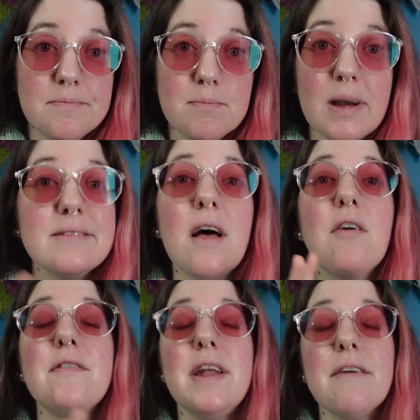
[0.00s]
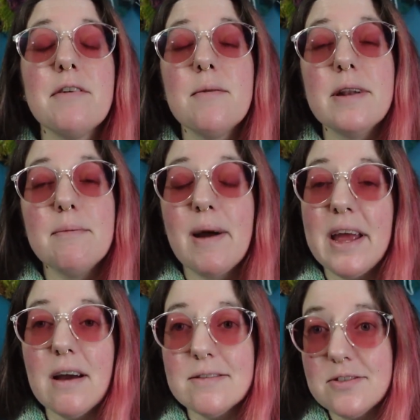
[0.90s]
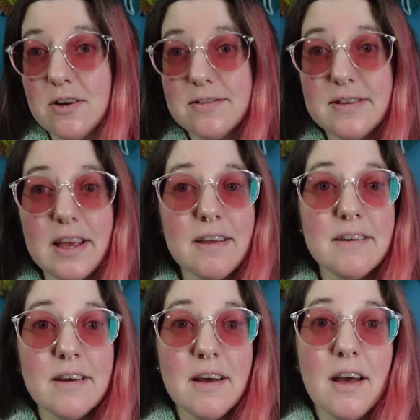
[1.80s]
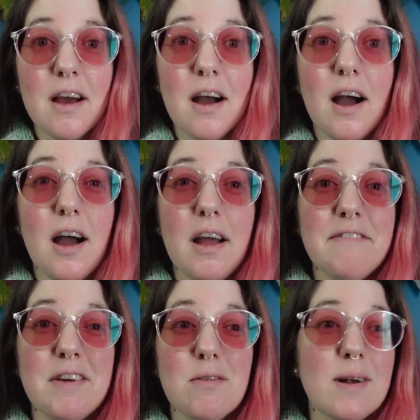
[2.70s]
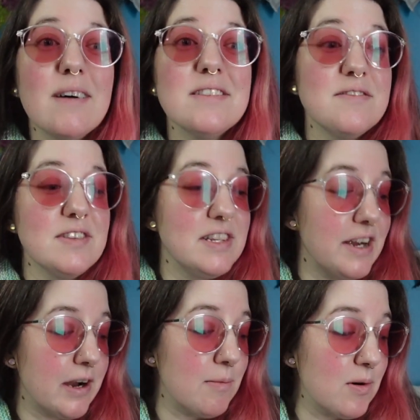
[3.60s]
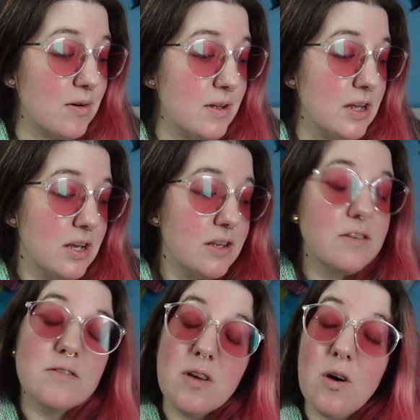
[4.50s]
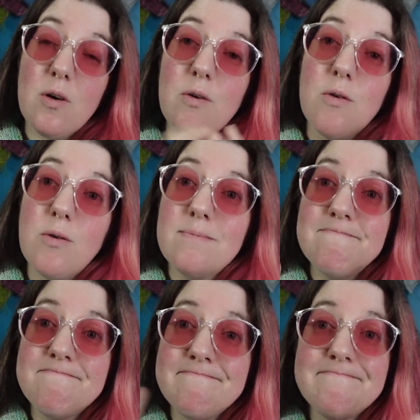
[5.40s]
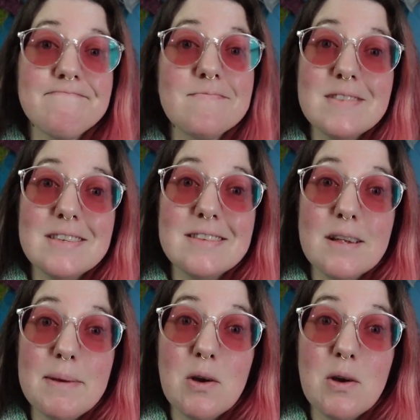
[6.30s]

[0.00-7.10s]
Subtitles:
myself and everyone in my house are sick. I feel relatively terrible, so this is gonna be